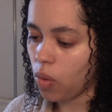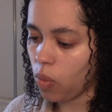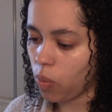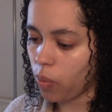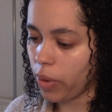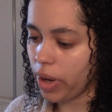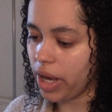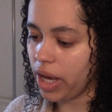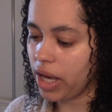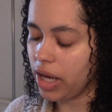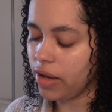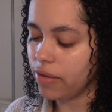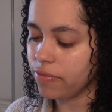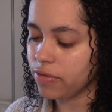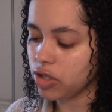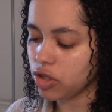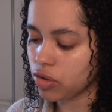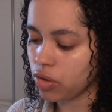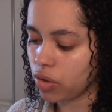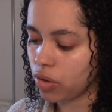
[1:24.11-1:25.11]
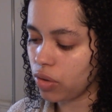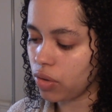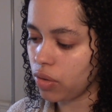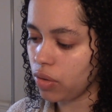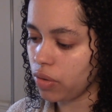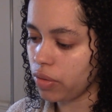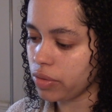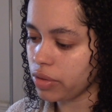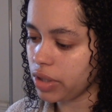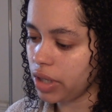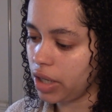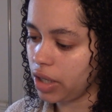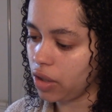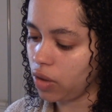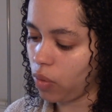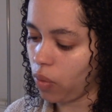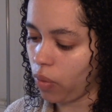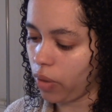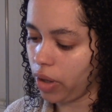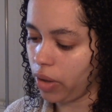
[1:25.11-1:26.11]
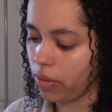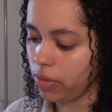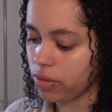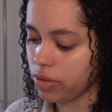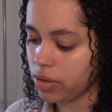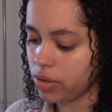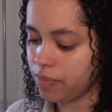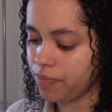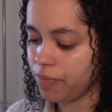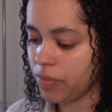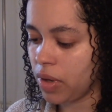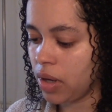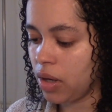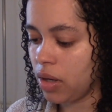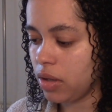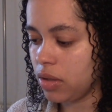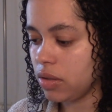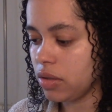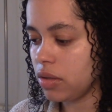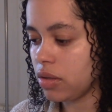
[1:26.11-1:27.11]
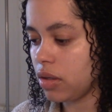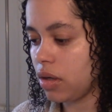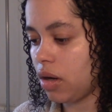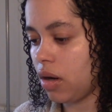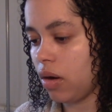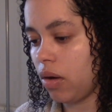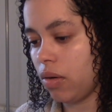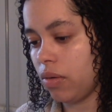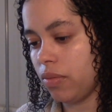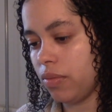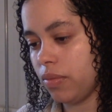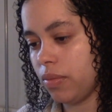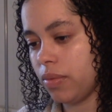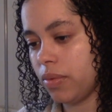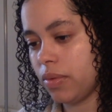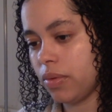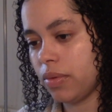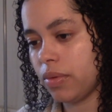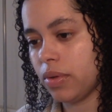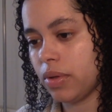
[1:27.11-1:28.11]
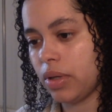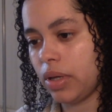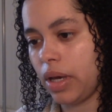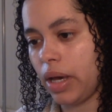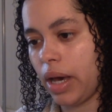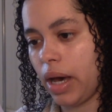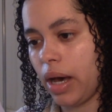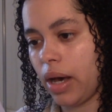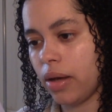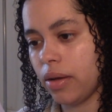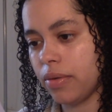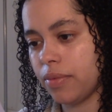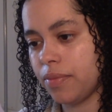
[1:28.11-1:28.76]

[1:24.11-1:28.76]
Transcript: waves, curls, and coils. So yeah,